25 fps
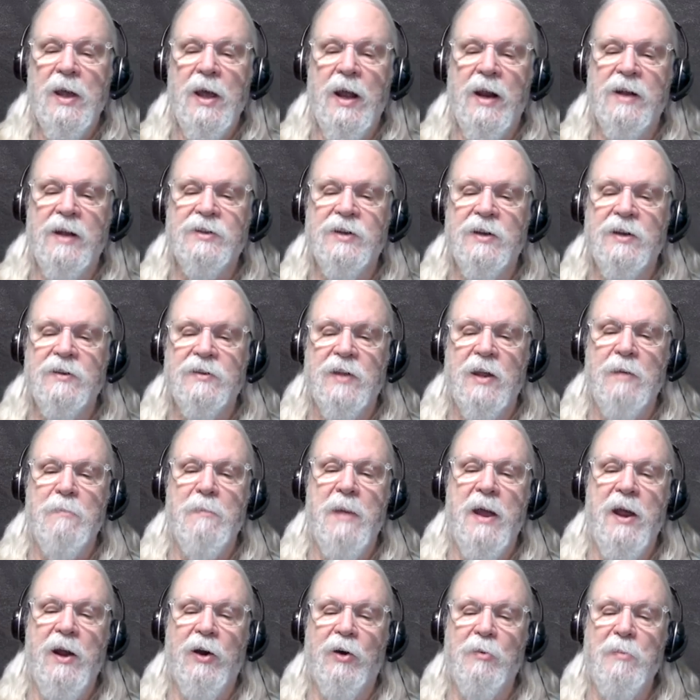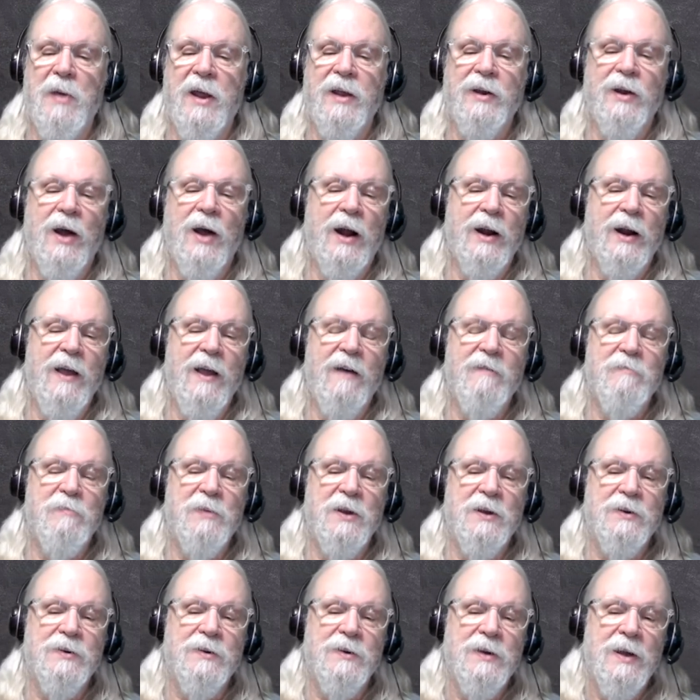It says they may or may not have
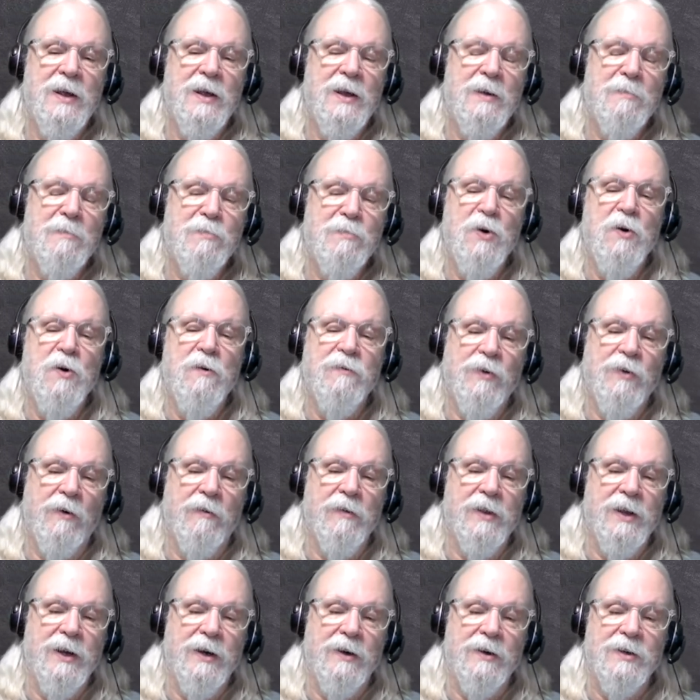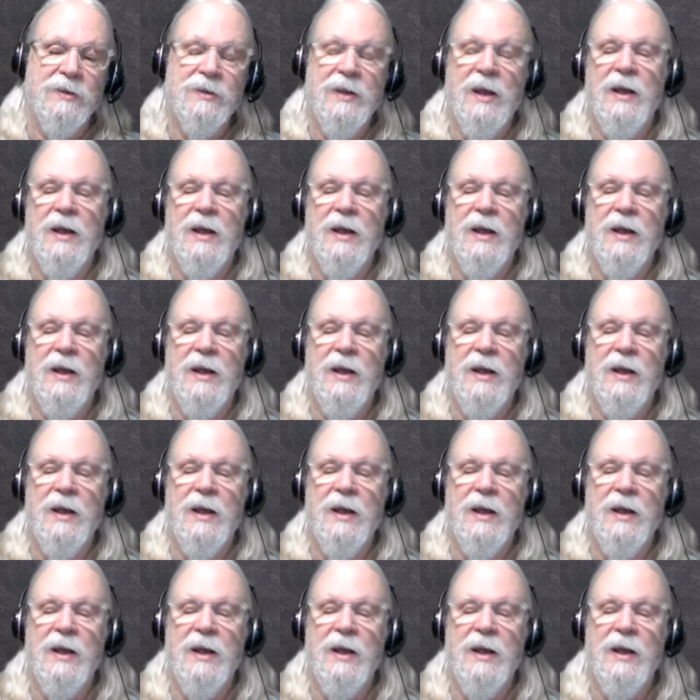been moved over the years.